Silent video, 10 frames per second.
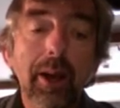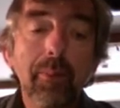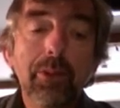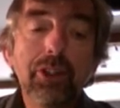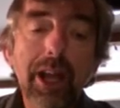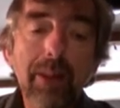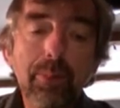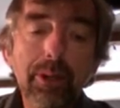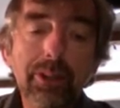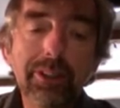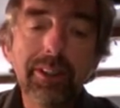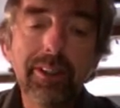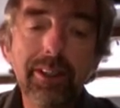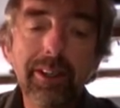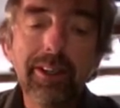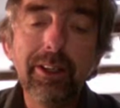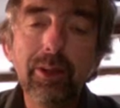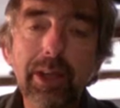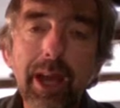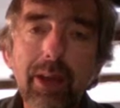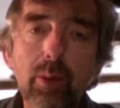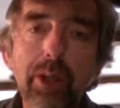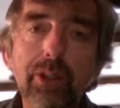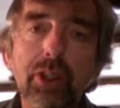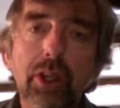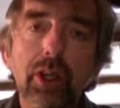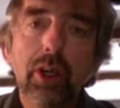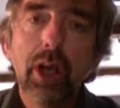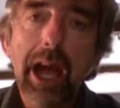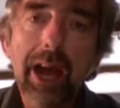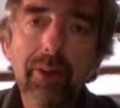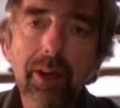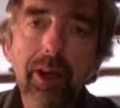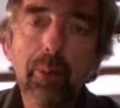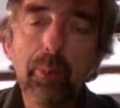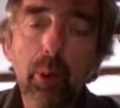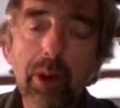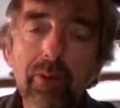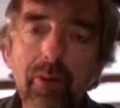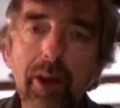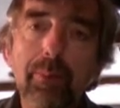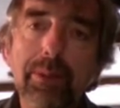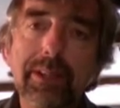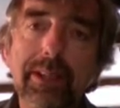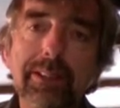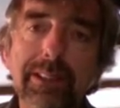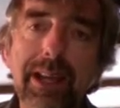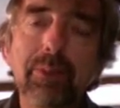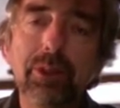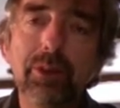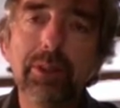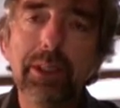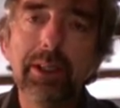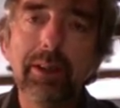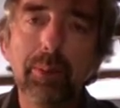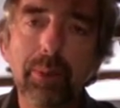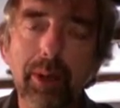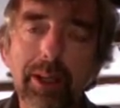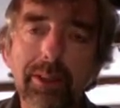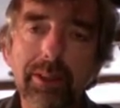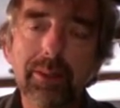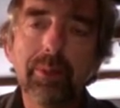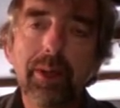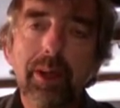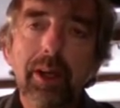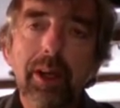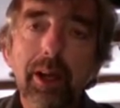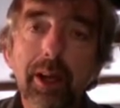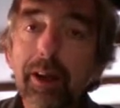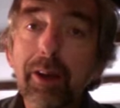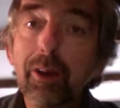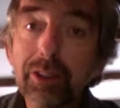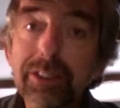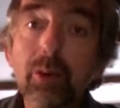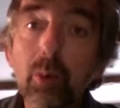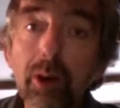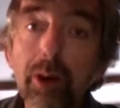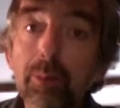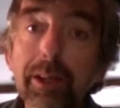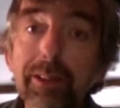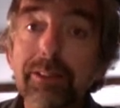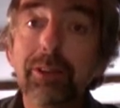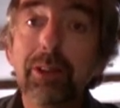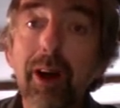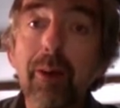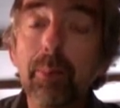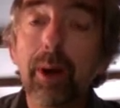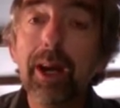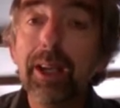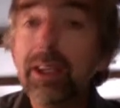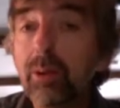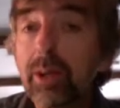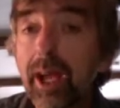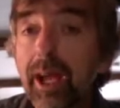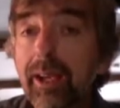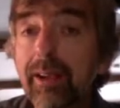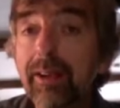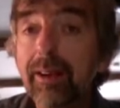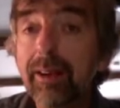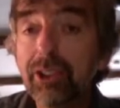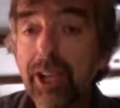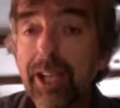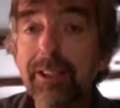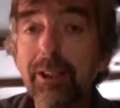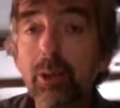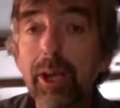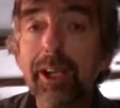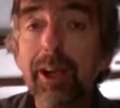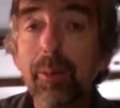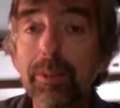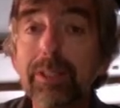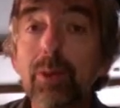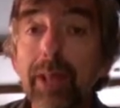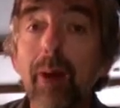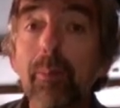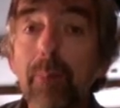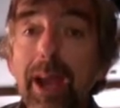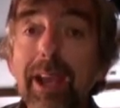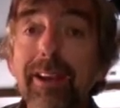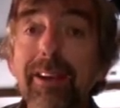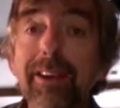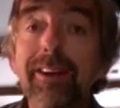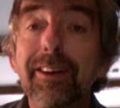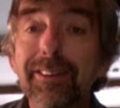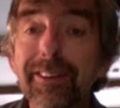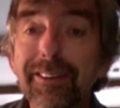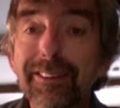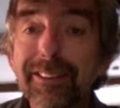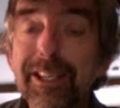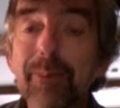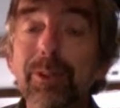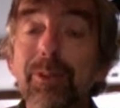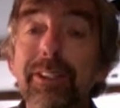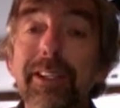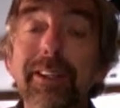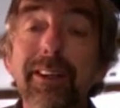share purchases in the UK, which have a 0.5% stamp duty applied to them, still work, because you can't buy UK shares in UK companies without paying the stamp duty.